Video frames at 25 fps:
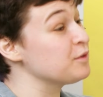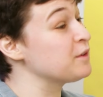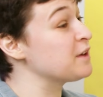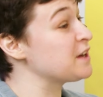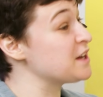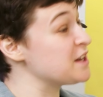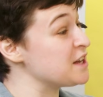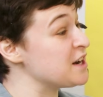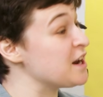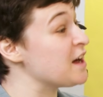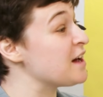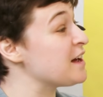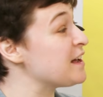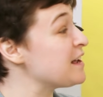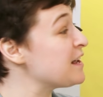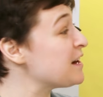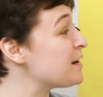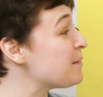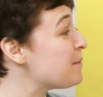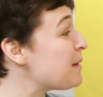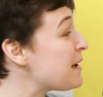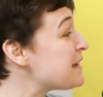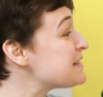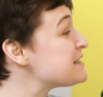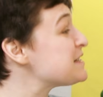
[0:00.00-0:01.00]
in a
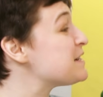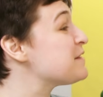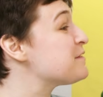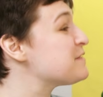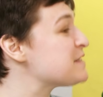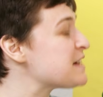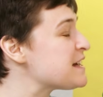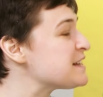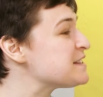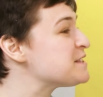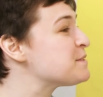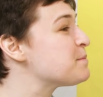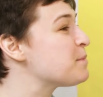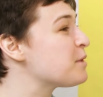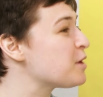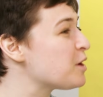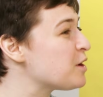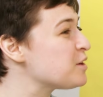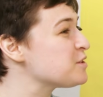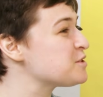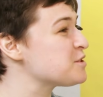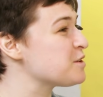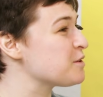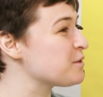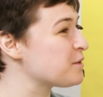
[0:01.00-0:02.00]
positive sense, but
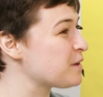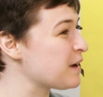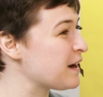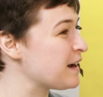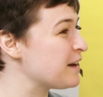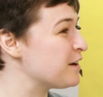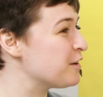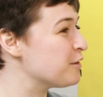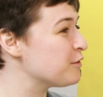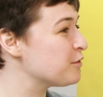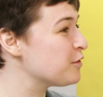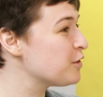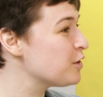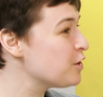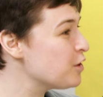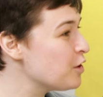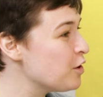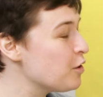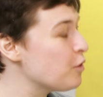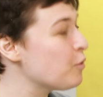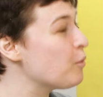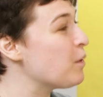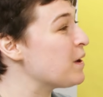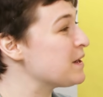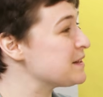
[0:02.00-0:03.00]
also kind of
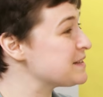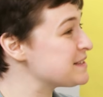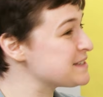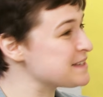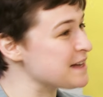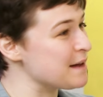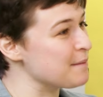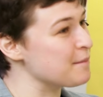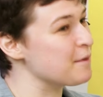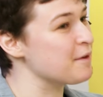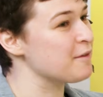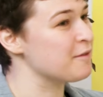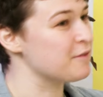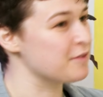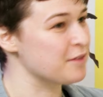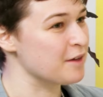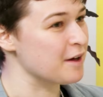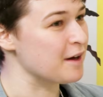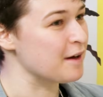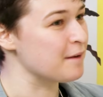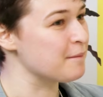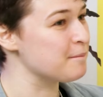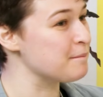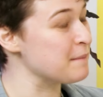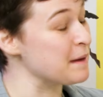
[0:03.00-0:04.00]
what some of
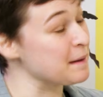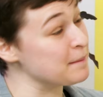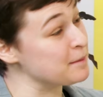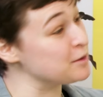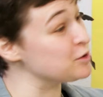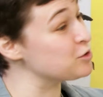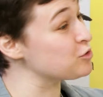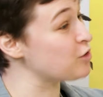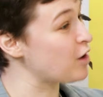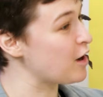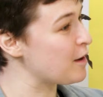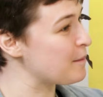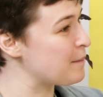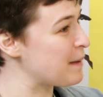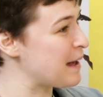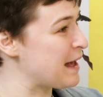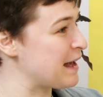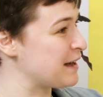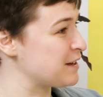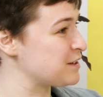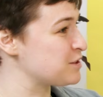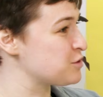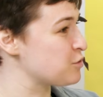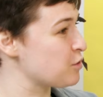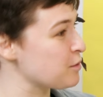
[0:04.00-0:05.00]
the maybe
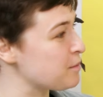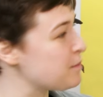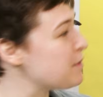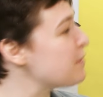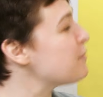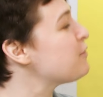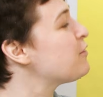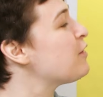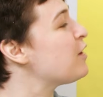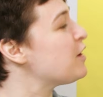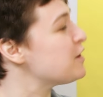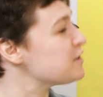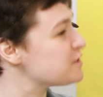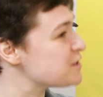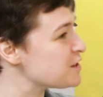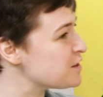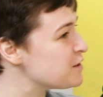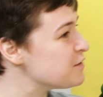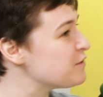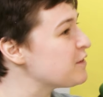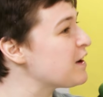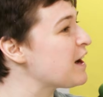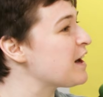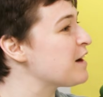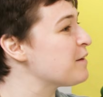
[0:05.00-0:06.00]
drawbacks or pitfalls that
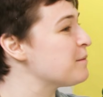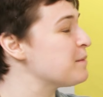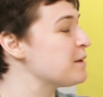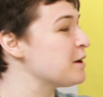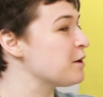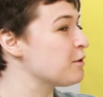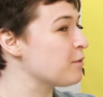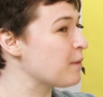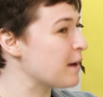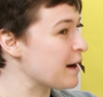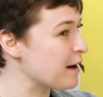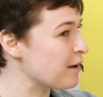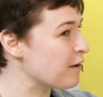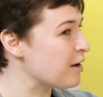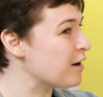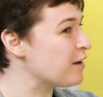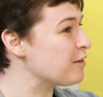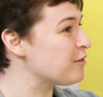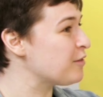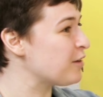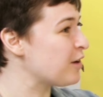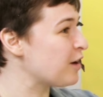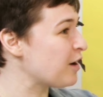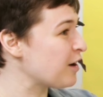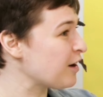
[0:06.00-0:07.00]
you've got to be aware
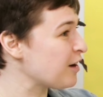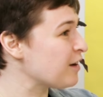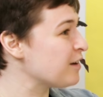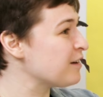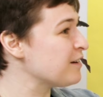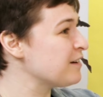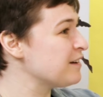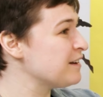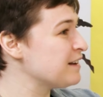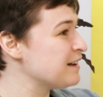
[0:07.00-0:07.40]
of are.